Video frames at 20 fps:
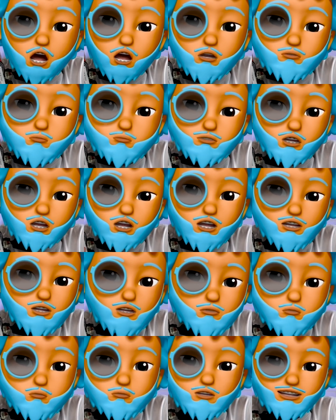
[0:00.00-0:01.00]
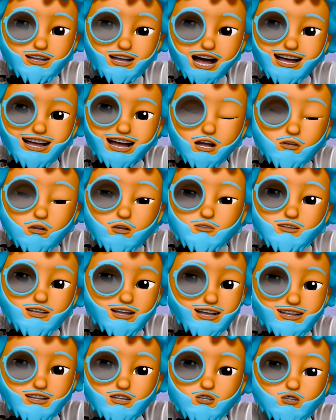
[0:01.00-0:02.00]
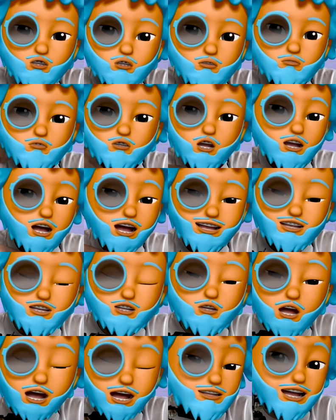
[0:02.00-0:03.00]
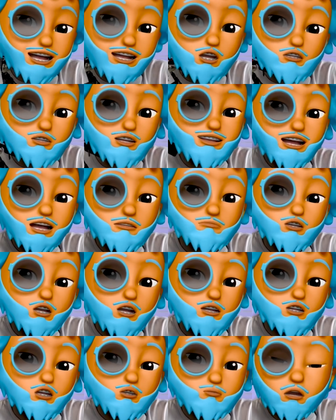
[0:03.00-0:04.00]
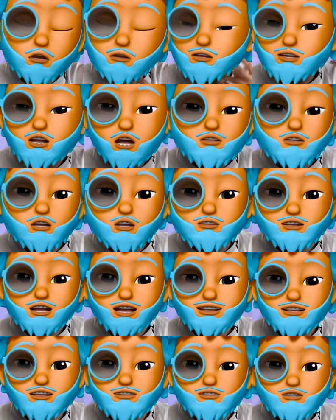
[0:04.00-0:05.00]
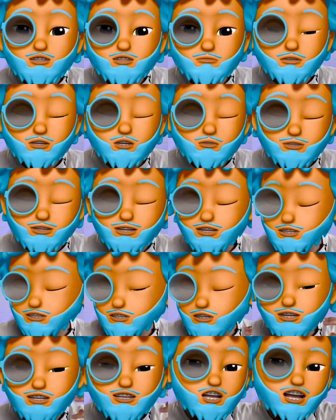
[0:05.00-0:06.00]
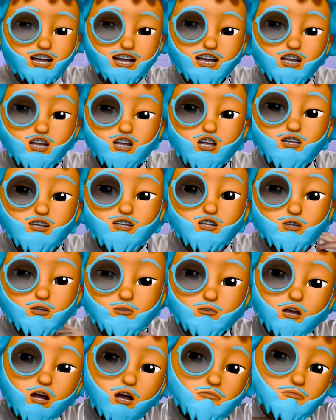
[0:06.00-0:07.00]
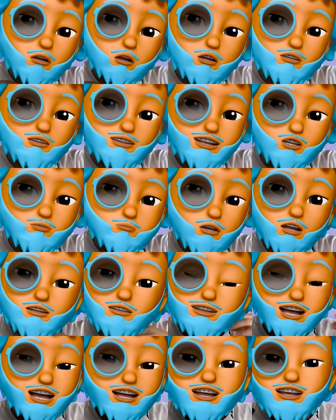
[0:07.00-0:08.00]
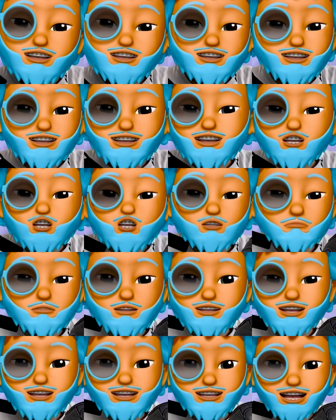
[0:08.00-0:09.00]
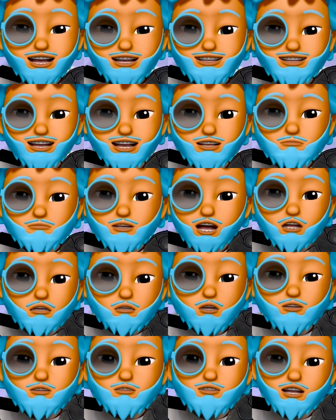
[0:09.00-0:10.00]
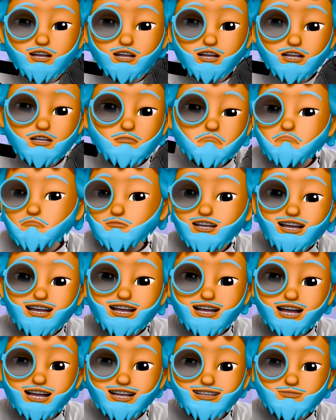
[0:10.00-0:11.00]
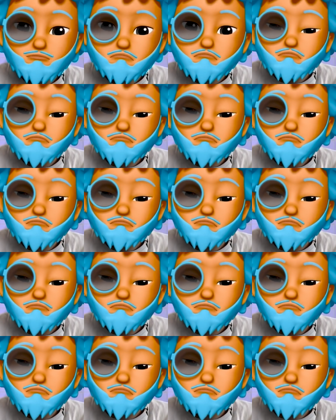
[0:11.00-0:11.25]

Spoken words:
The whole layout of it is not right. It's not, and they are the same size as well. I don't know if that differs between the size. It shouldn't do, but on this one, it should be the exact same. And quite frankly, it ain't.